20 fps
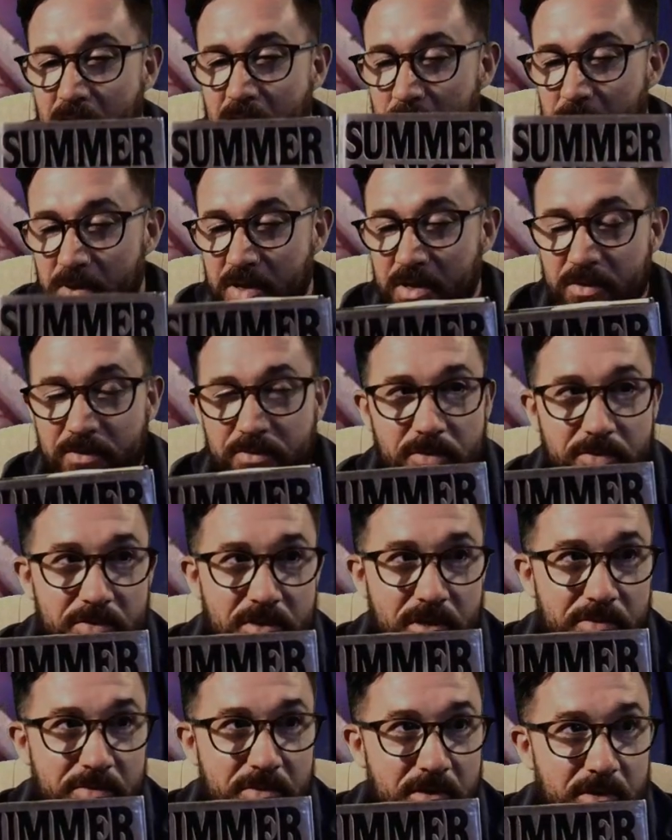but if you've
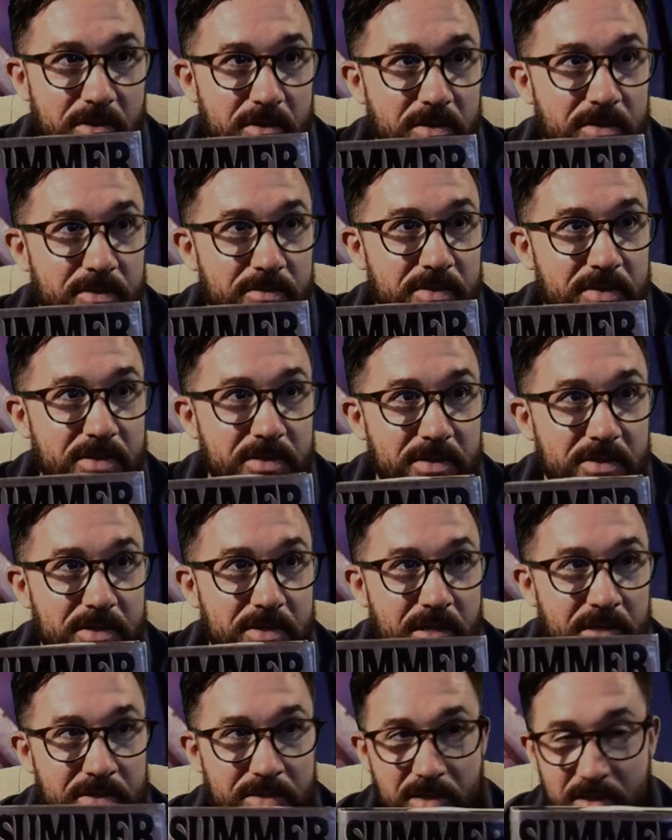never heard of it,
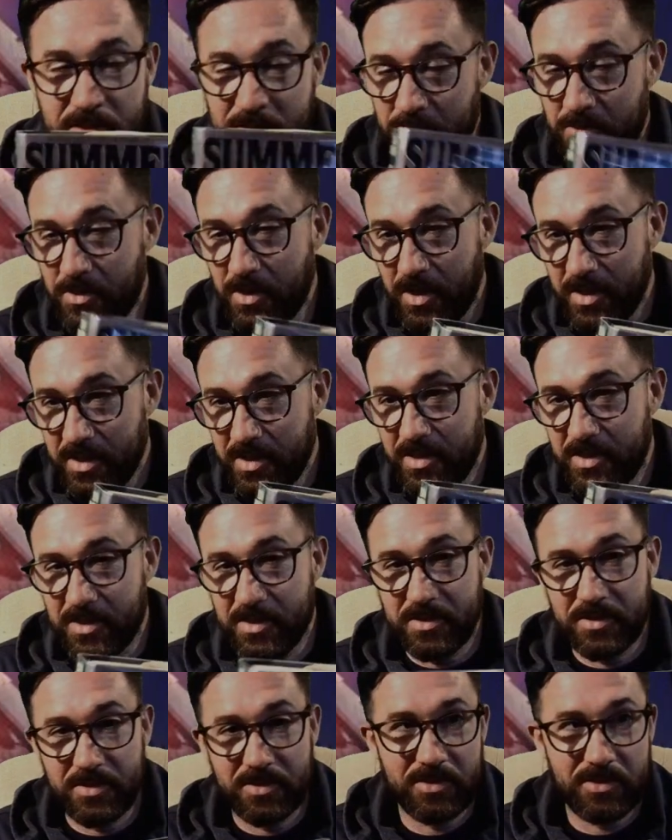and you like,
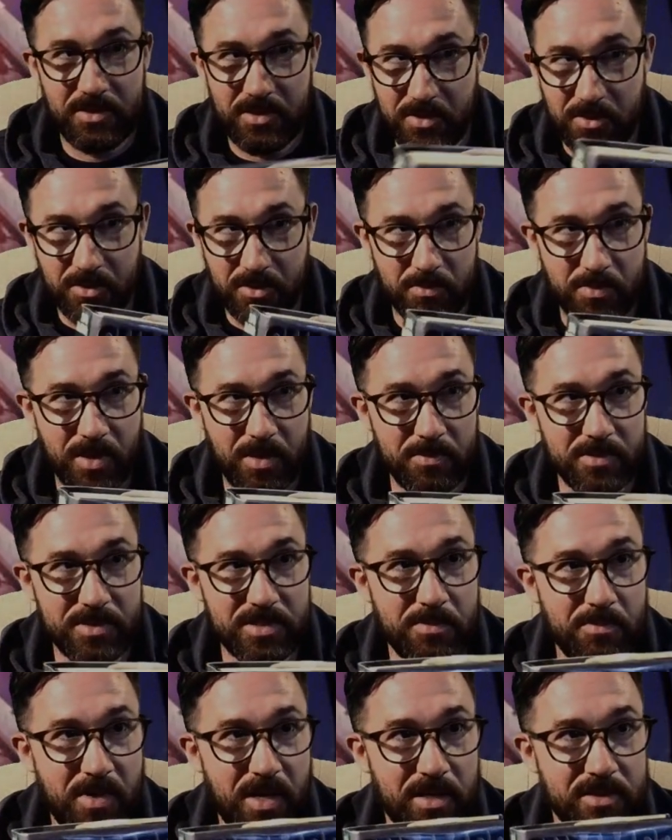the premise
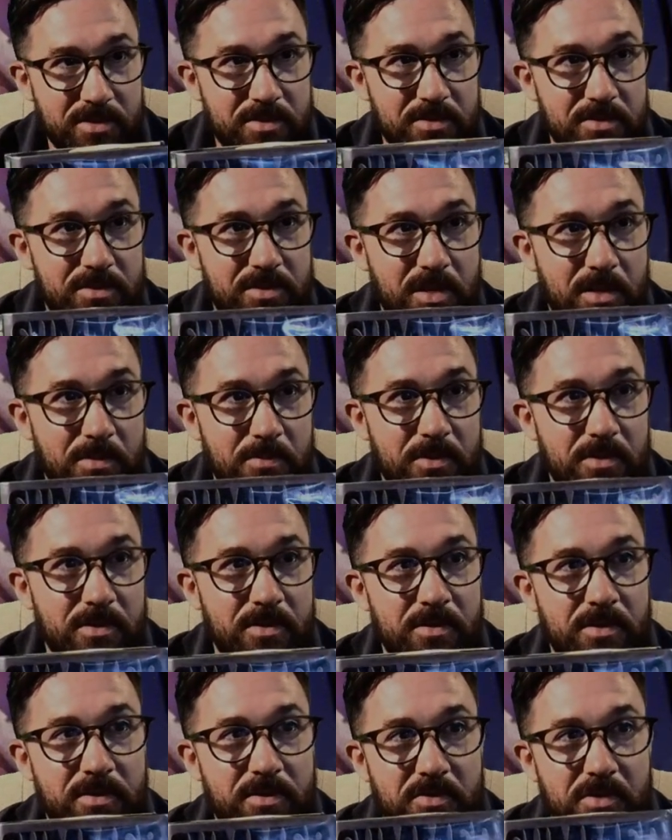of Monster
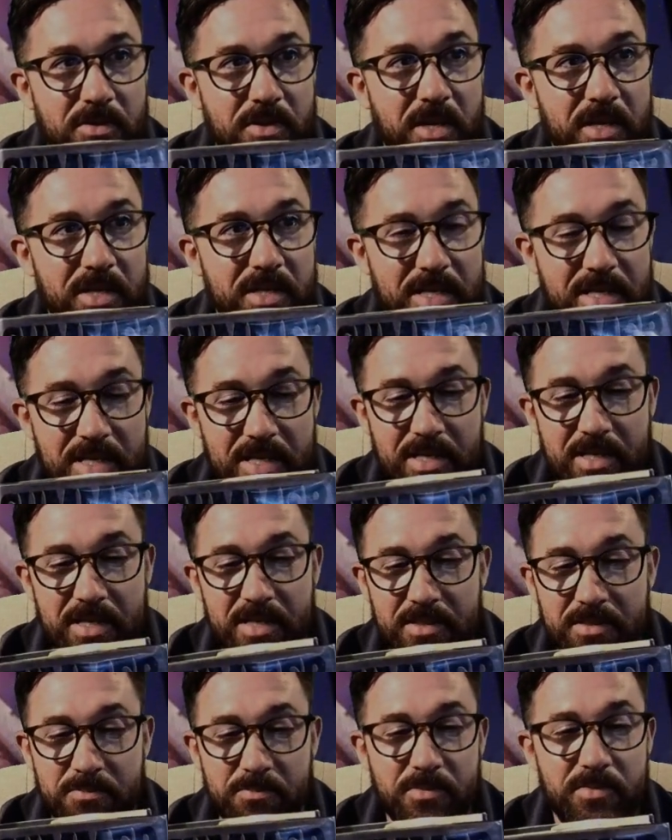Summer, if you like
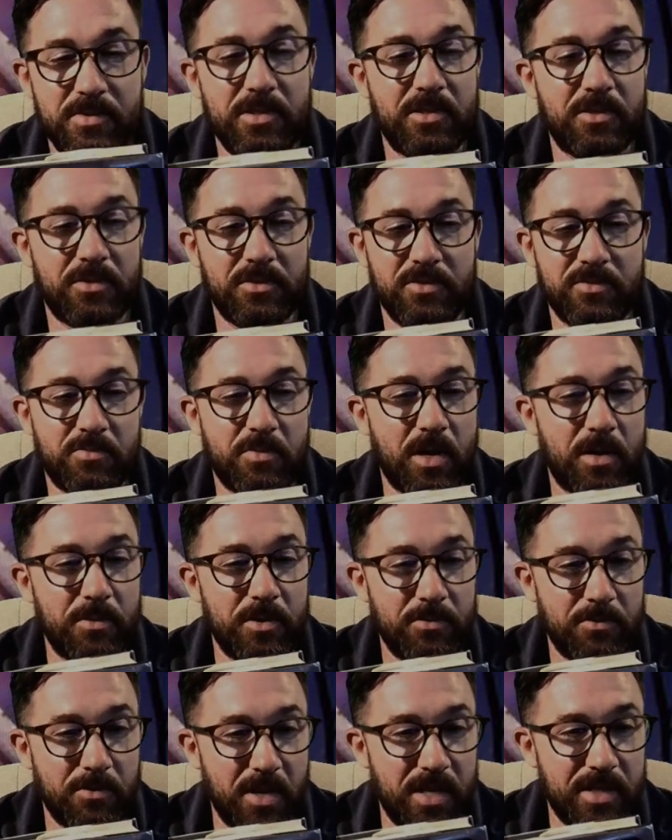It, you've probably
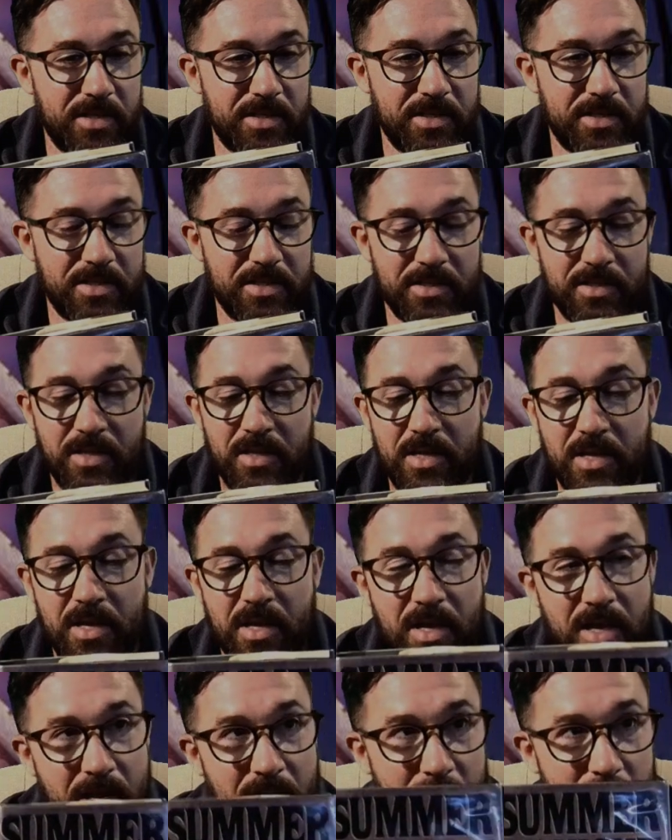read It.
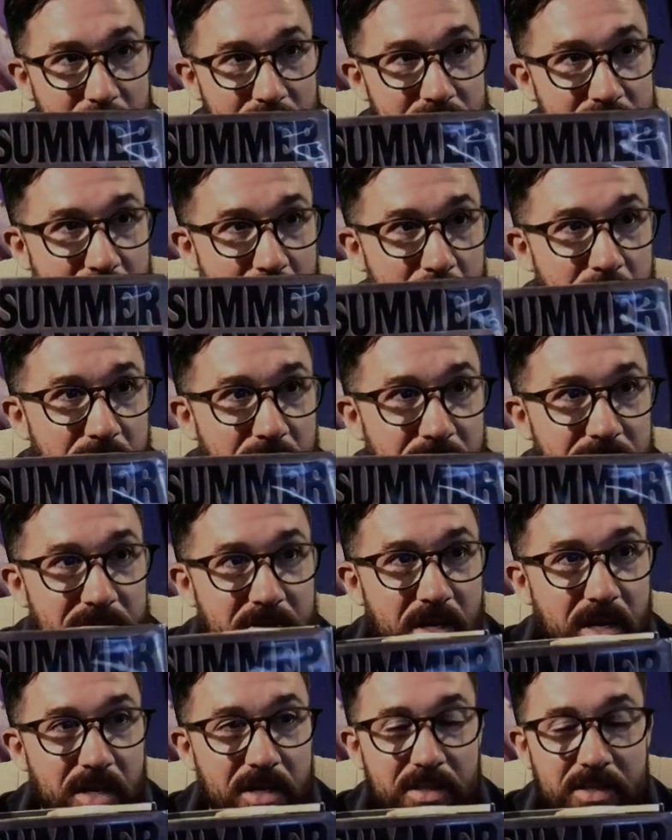The Summer of
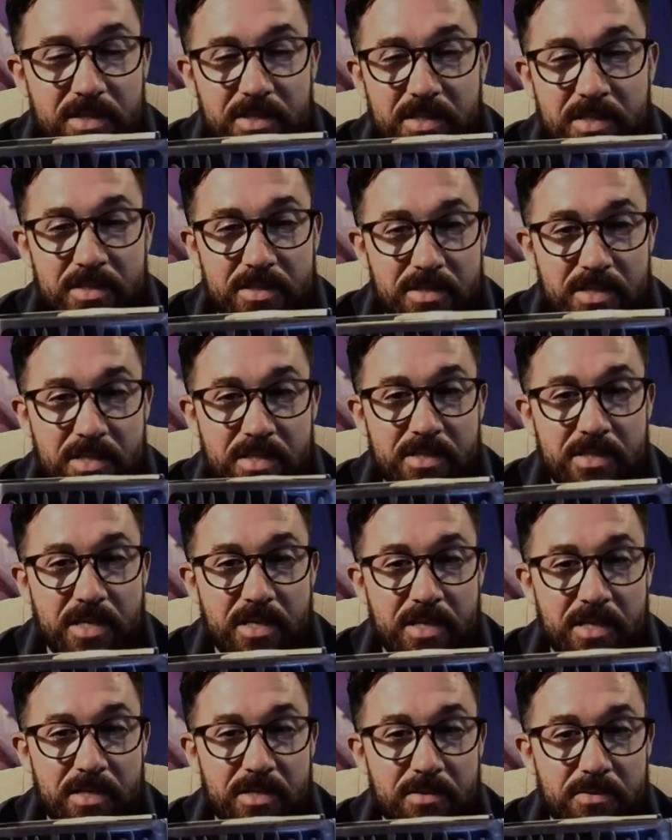Night is
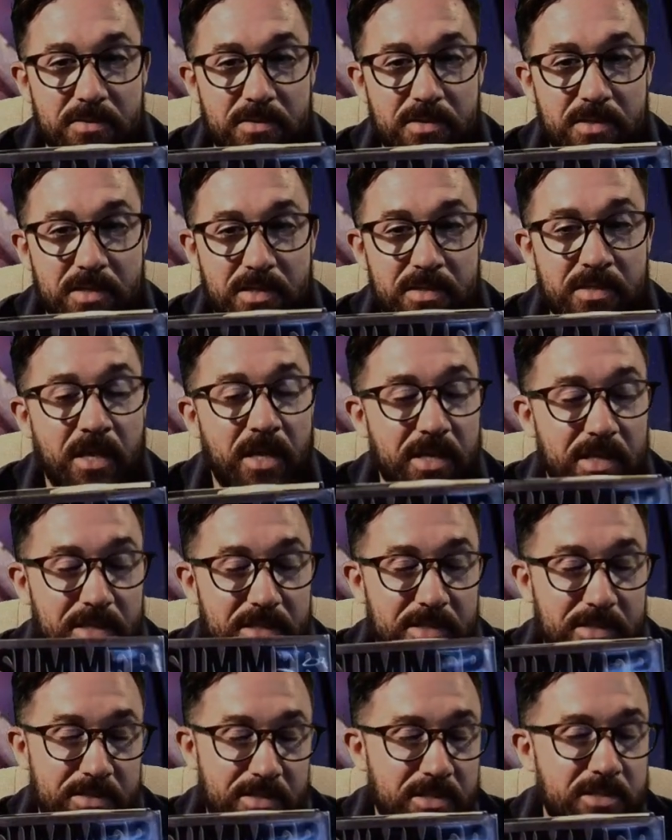a, like,
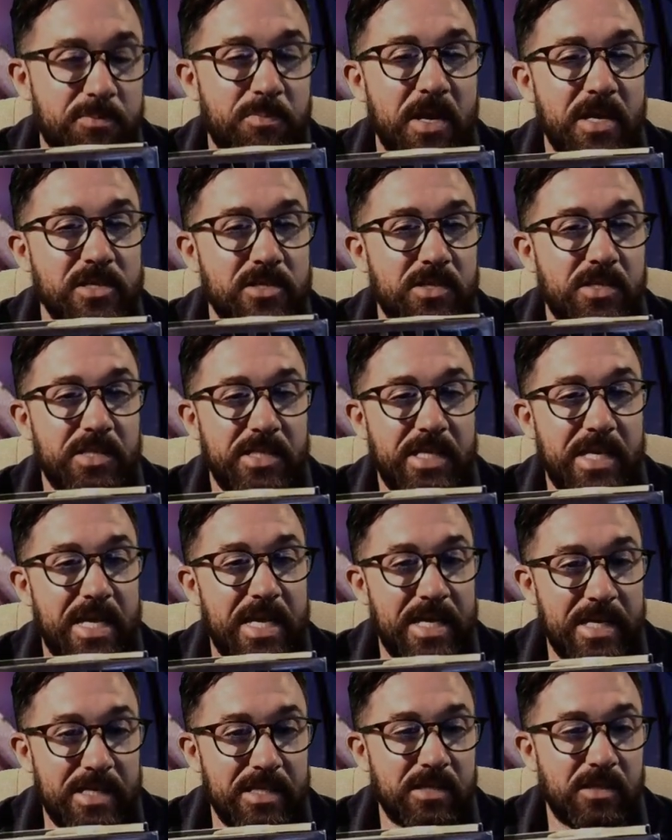it's basically
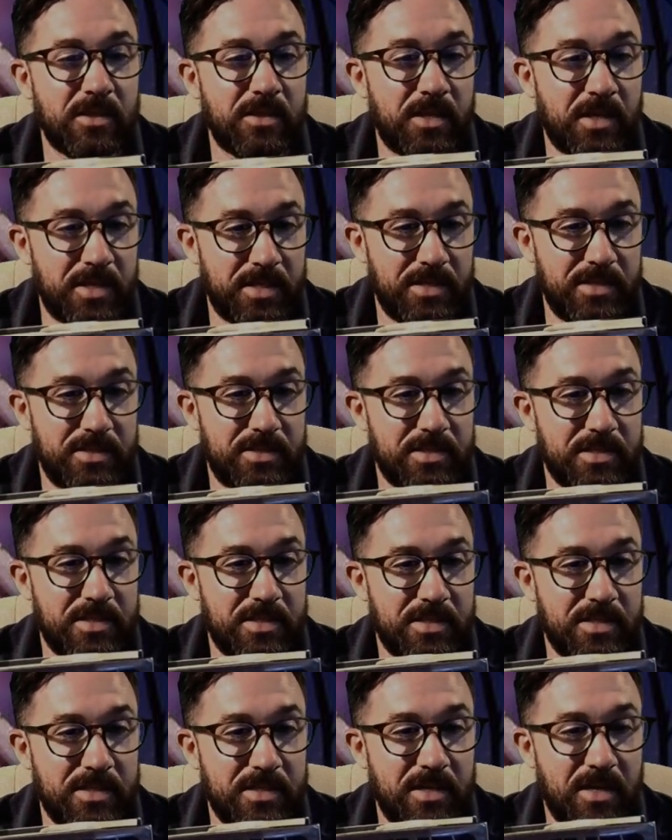It Light,
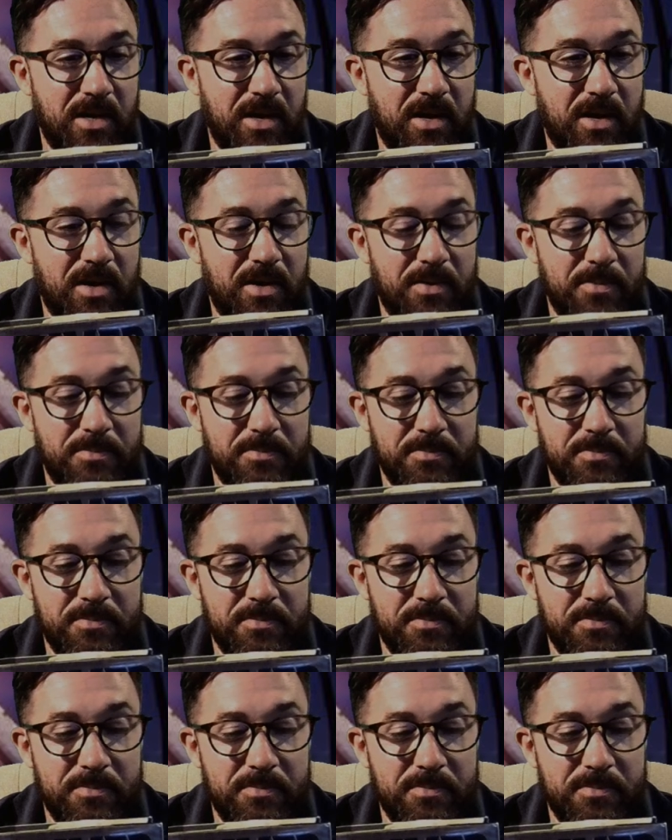but